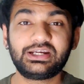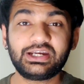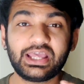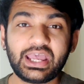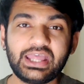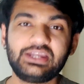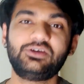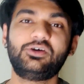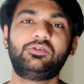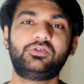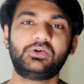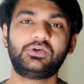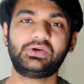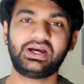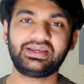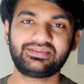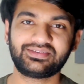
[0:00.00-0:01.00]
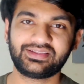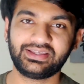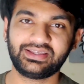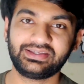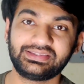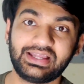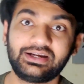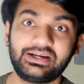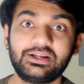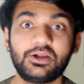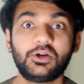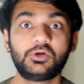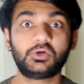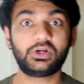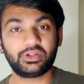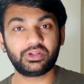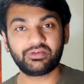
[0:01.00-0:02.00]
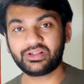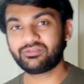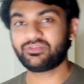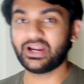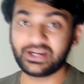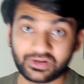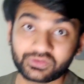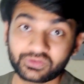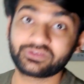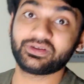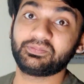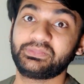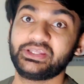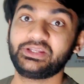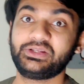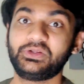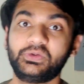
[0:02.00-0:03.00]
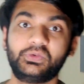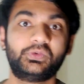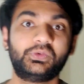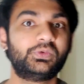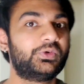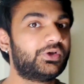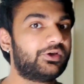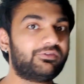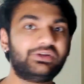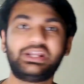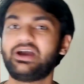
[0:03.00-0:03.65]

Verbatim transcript: did any of you guys think that today we'll find out something new,